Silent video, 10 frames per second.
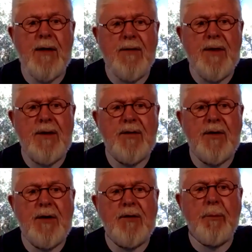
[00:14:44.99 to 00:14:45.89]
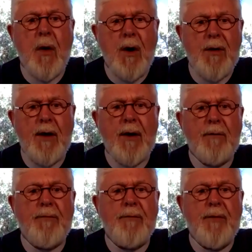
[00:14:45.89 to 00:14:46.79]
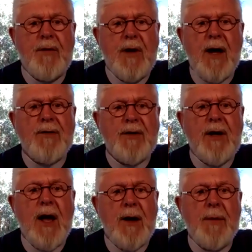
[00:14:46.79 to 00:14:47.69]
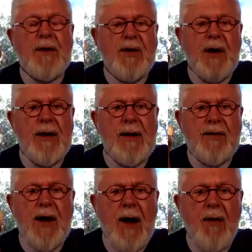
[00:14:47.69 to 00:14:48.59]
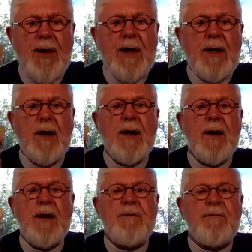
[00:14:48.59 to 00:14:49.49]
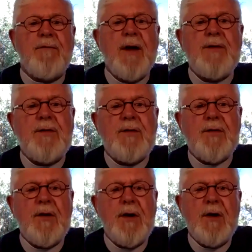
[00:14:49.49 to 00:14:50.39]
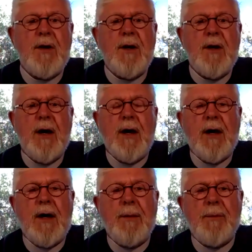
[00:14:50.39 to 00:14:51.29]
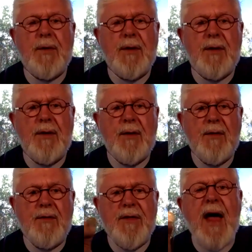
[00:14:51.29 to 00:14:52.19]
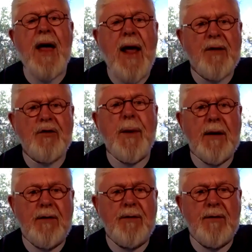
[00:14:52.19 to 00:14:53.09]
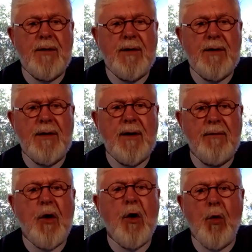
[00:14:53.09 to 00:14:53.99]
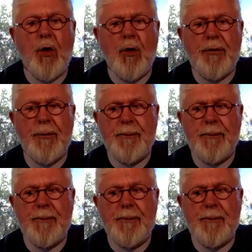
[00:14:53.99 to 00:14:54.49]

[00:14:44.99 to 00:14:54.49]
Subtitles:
This is part of God's economy. It's how he funds that aspect of our world.